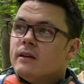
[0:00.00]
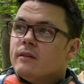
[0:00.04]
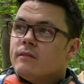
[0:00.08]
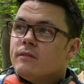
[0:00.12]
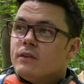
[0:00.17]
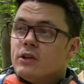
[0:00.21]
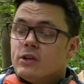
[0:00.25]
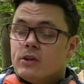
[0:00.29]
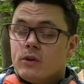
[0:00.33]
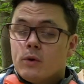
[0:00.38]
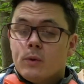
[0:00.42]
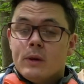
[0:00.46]
for
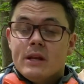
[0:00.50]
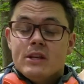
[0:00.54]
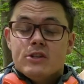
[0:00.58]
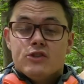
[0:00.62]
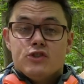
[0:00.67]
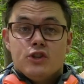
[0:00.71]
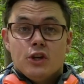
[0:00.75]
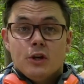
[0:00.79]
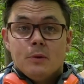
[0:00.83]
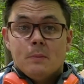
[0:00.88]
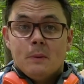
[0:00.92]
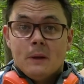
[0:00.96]
the Queen's
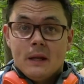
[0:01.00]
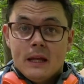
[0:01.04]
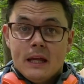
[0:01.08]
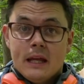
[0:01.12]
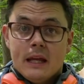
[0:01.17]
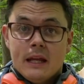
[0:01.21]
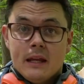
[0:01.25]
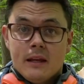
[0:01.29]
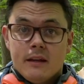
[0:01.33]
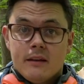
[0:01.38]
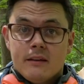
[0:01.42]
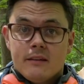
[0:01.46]

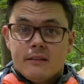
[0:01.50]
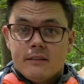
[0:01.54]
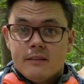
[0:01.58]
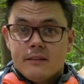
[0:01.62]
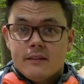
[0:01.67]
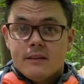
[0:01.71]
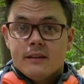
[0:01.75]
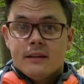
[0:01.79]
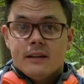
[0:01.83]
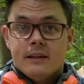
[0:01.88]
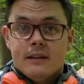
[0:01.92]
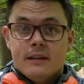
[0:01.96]
Jubilee
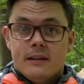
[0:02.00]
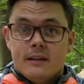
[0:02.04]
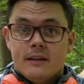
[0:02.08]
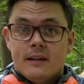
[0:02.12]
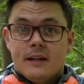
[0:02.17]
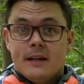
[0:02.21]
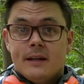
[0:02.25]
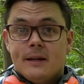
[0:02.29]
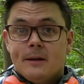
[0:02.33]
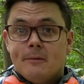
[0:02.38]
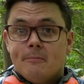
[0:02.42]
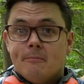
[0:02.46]
in
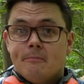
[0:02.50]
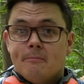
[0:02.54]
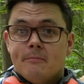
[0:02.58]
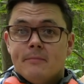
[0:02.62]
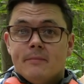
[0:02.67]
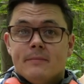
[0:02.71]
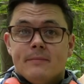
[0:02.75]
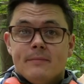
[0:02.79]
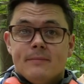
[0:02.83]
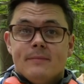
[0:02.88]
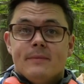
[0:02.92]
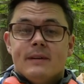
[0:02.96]

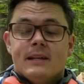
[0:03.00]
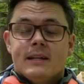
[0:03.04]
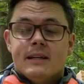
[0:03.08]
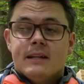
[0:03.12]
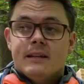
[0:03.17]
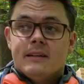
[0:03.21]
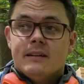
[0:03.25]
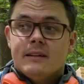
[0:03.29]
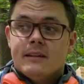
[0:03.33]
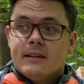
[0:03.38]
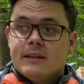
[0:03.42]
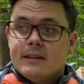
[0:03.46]

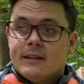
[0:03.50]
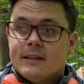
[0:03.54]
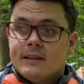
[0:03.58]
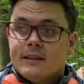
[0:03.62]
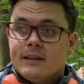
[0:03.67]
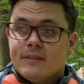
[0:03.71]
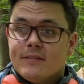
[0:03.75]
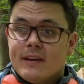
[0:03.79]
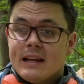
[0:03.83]
the